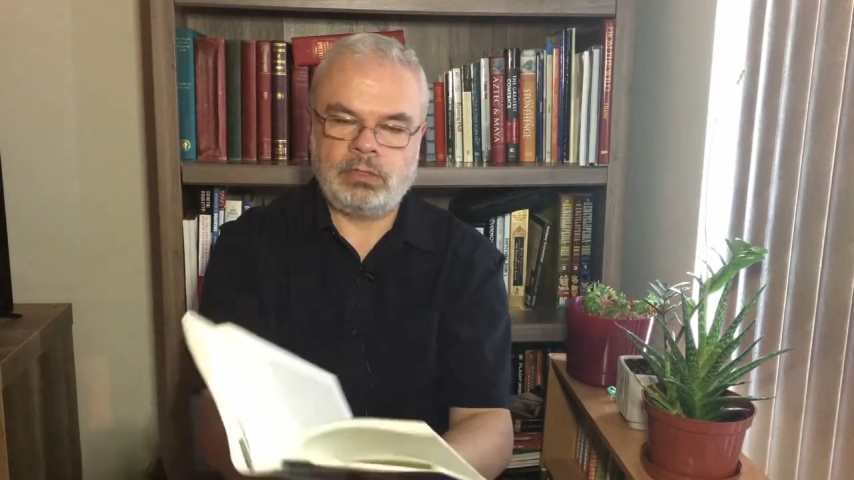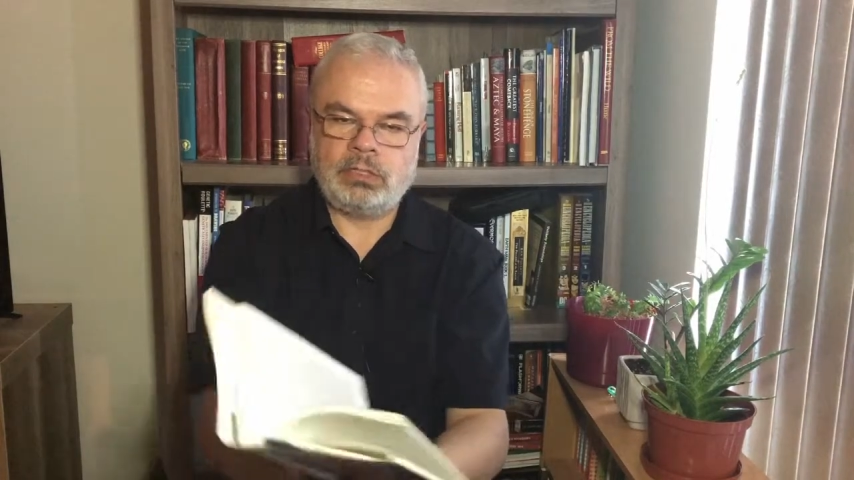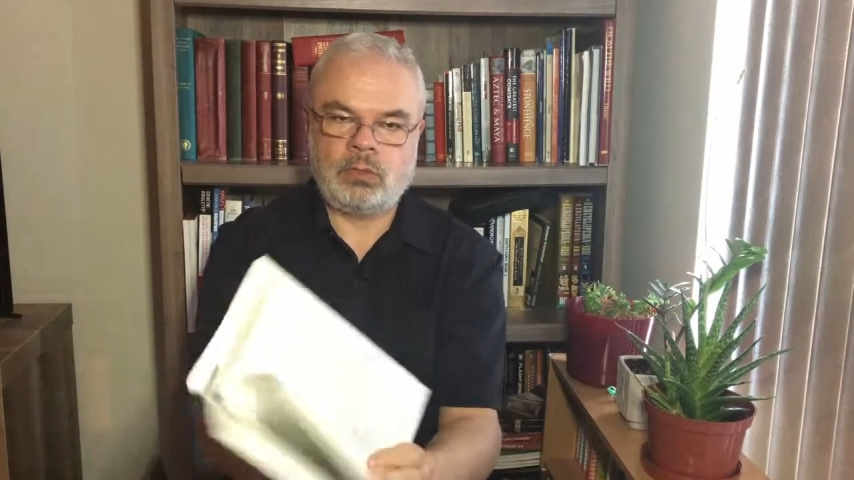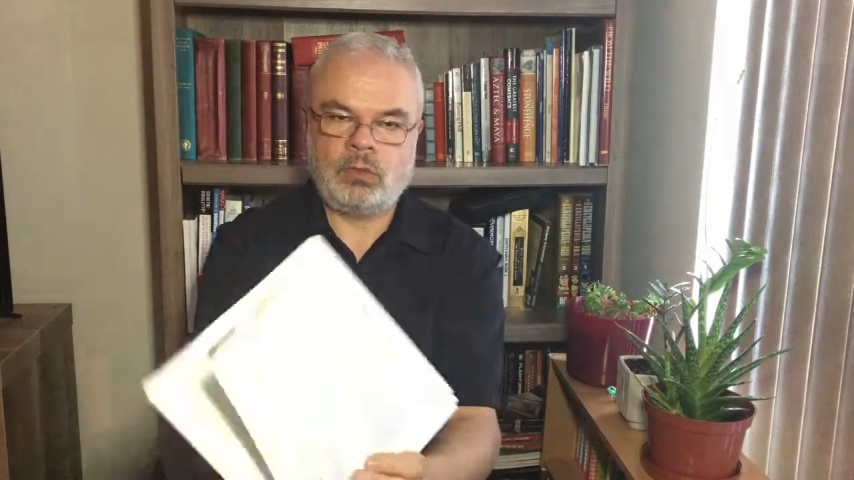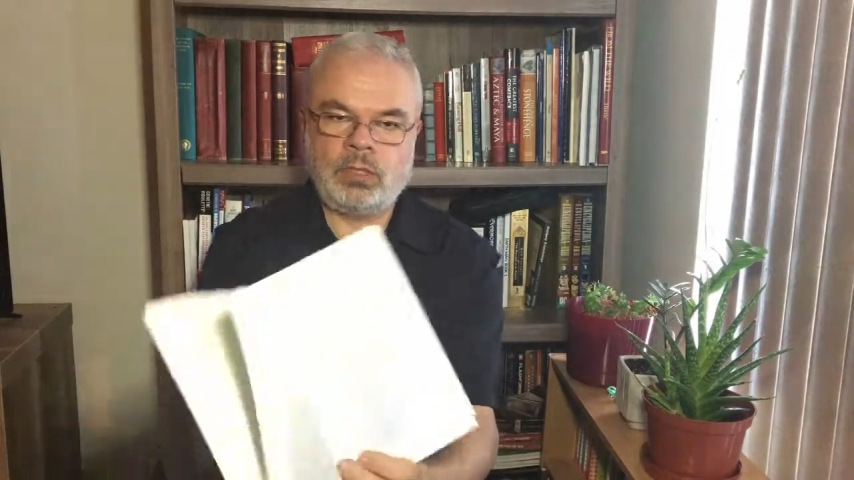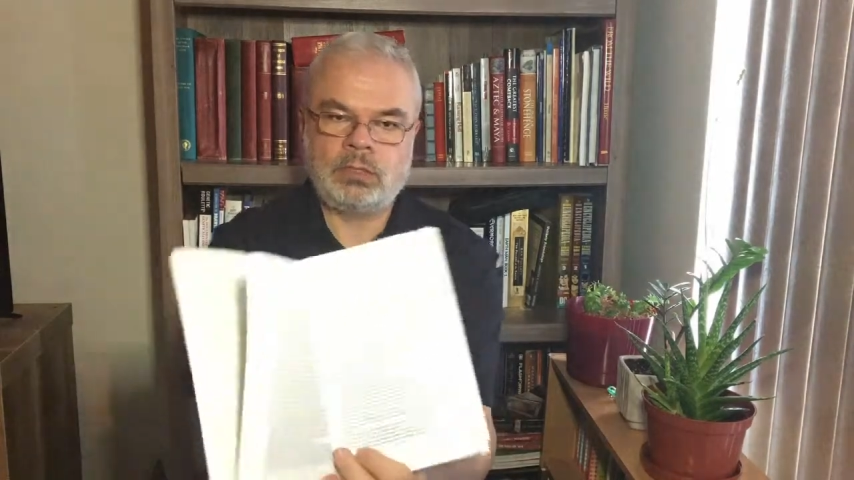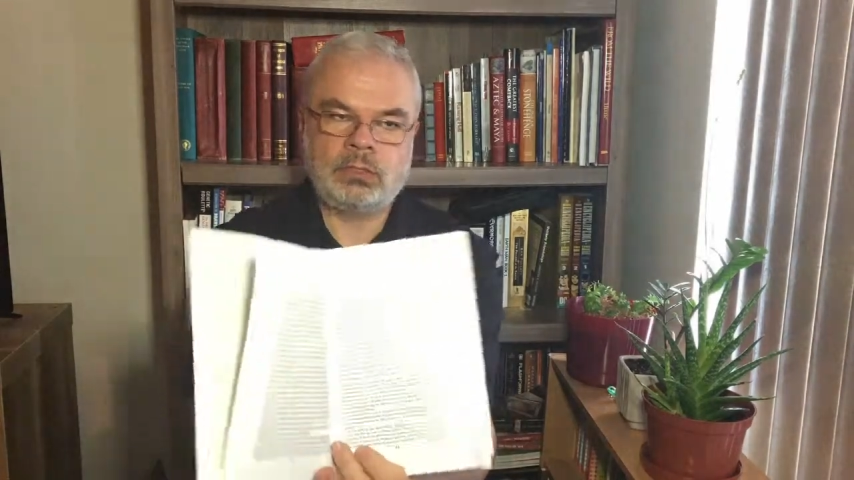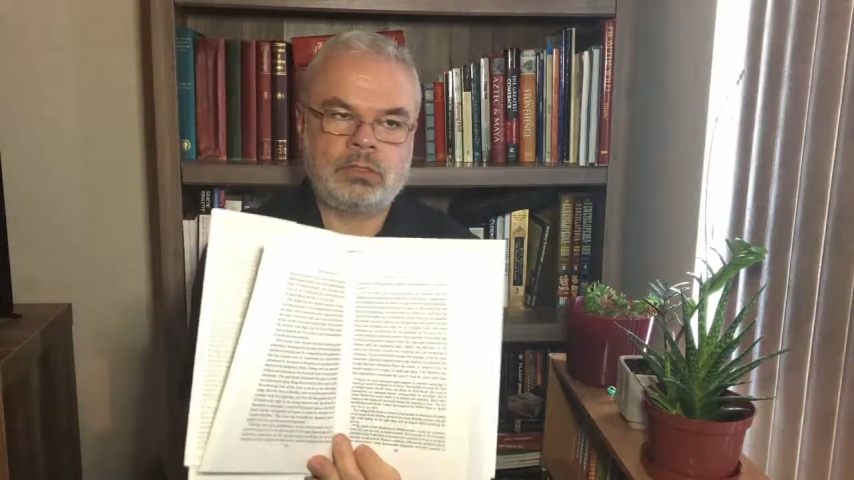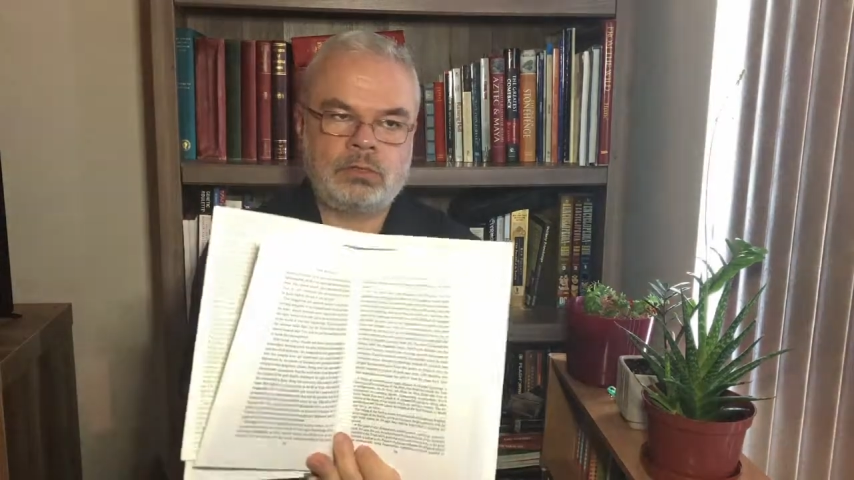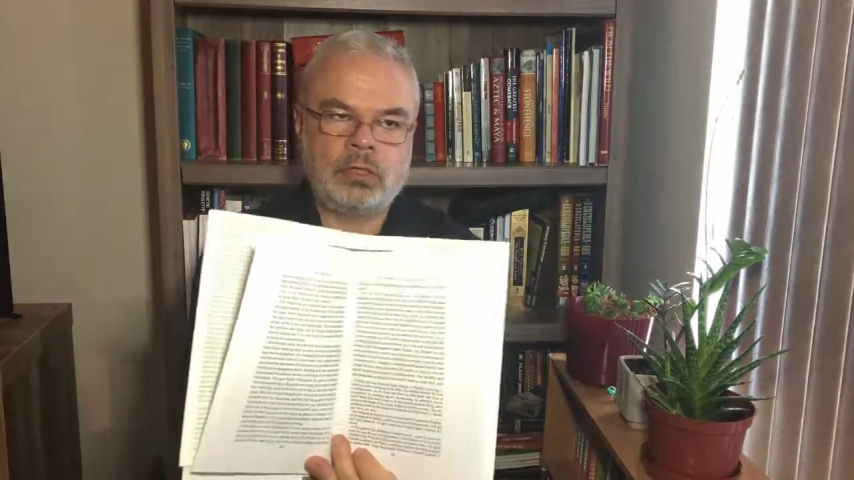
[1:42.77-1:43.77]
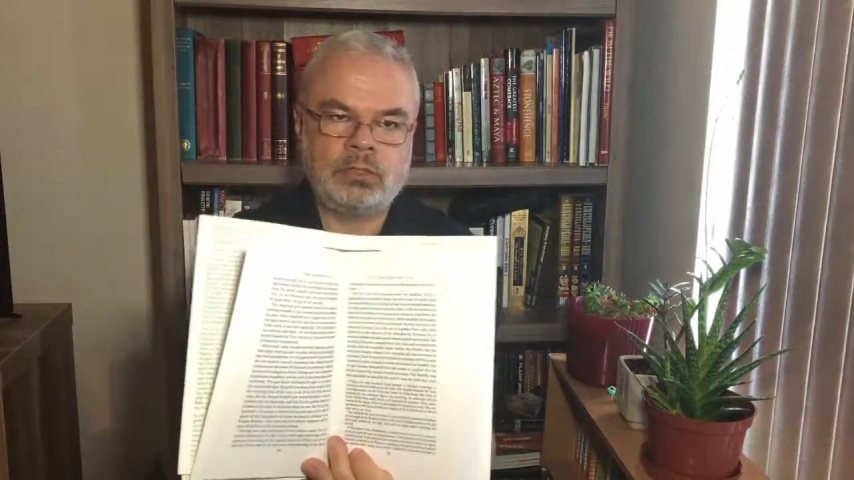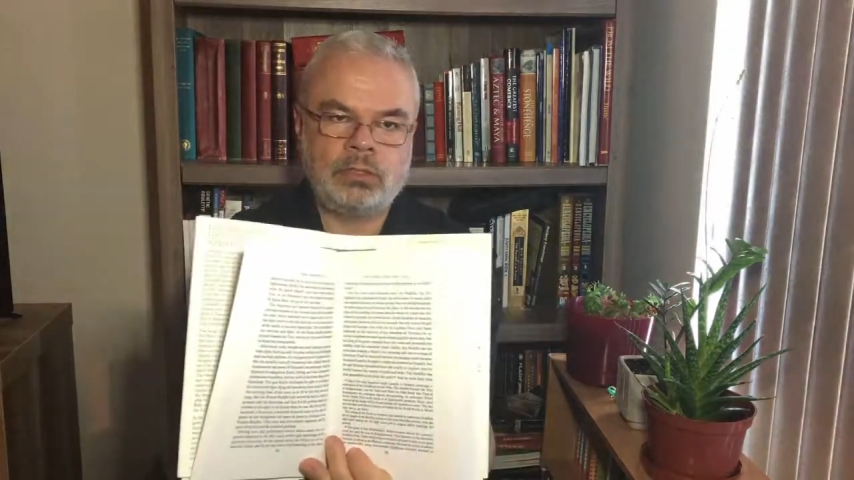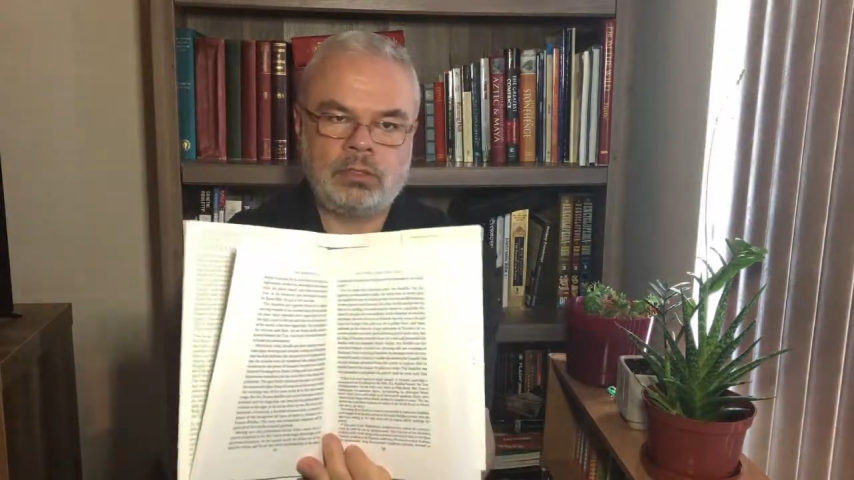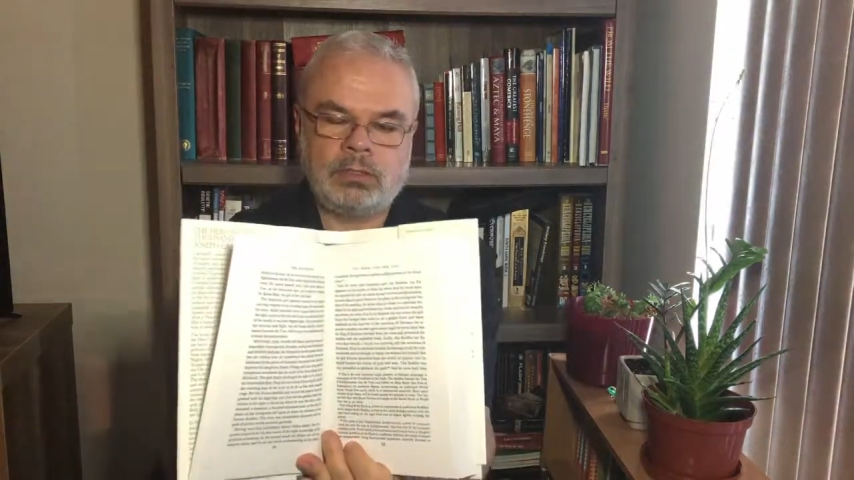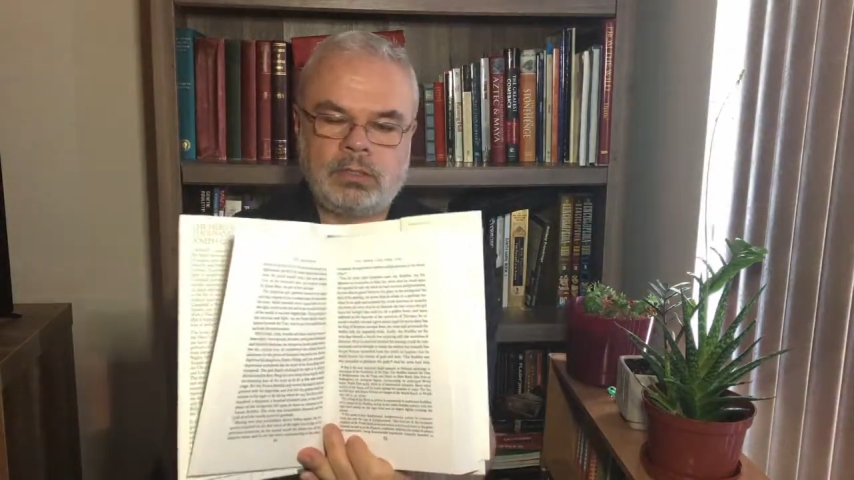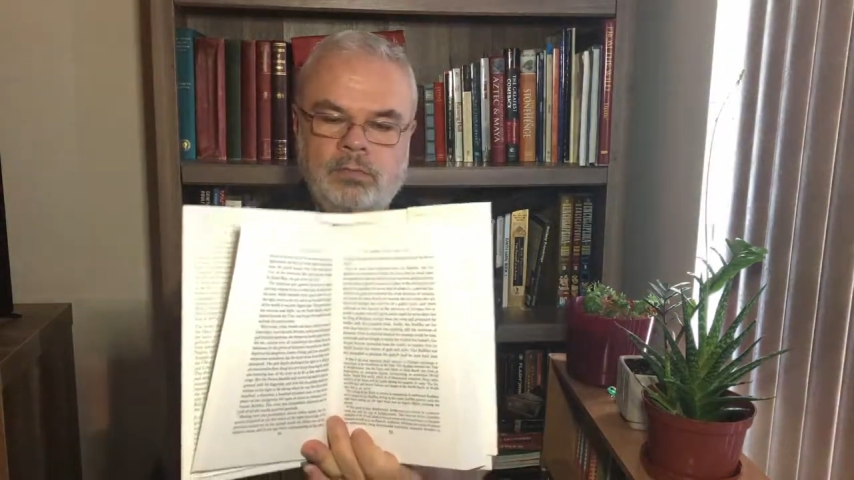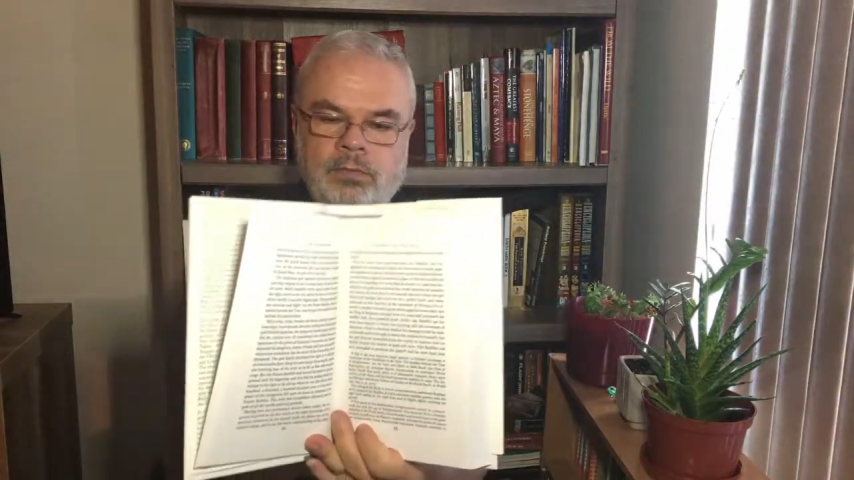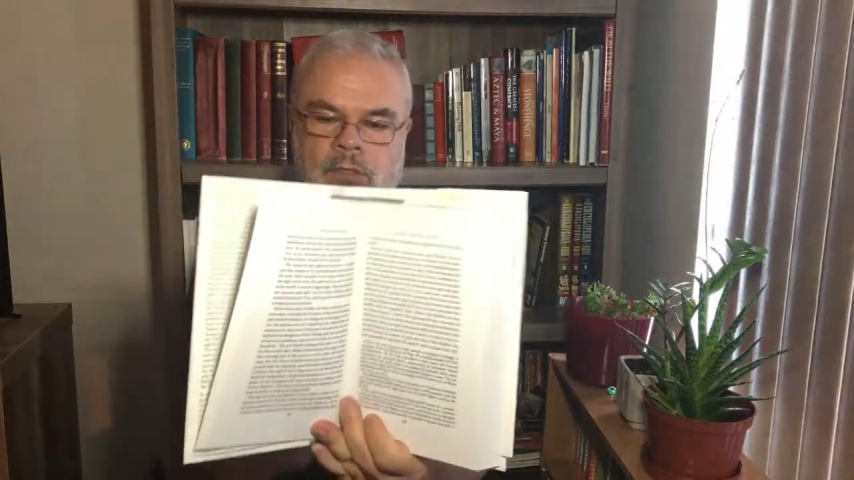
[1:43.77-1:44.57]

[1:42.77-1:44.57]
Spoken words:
stories are structured and stuff.